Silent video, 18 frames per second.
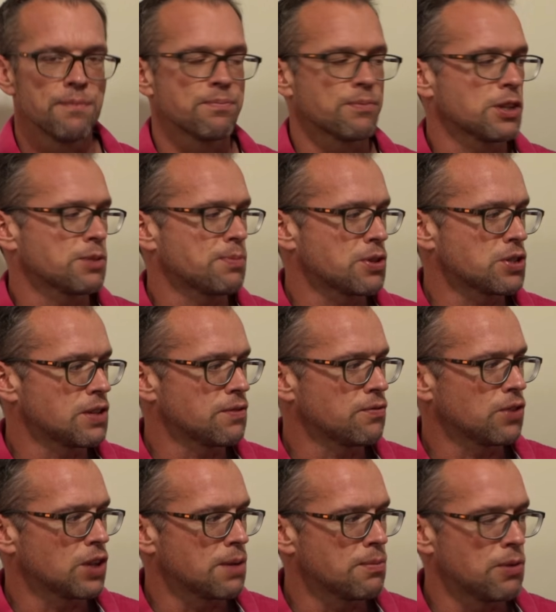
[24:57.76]
especially
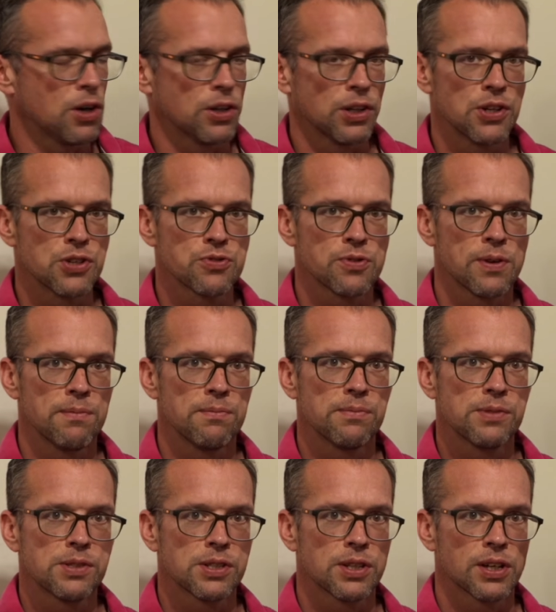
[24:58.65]
for the amano
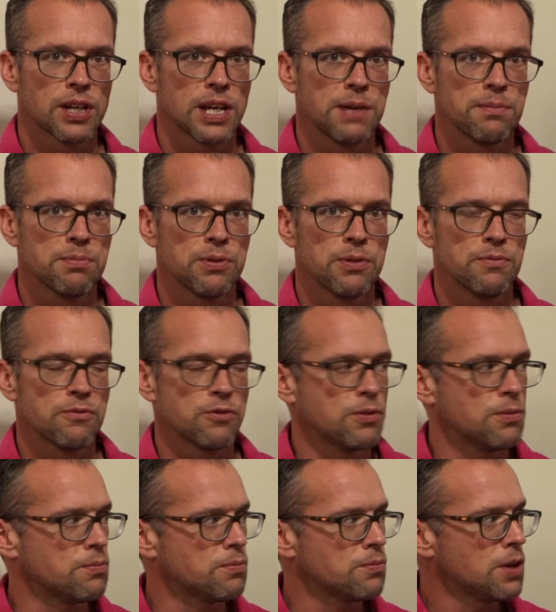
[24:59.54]
shrimp to keep them
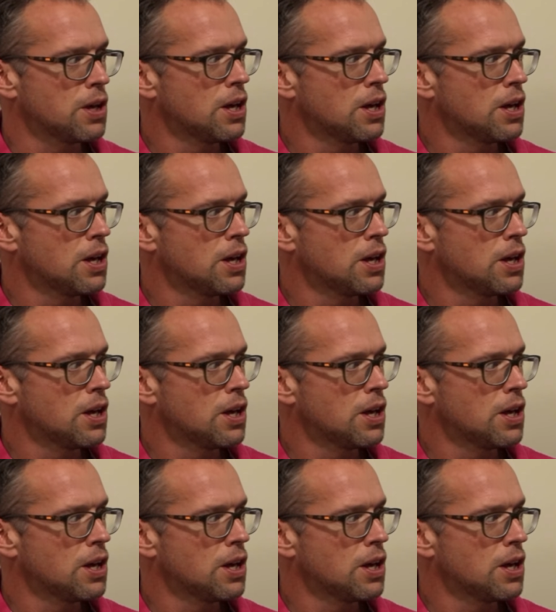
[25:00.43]
from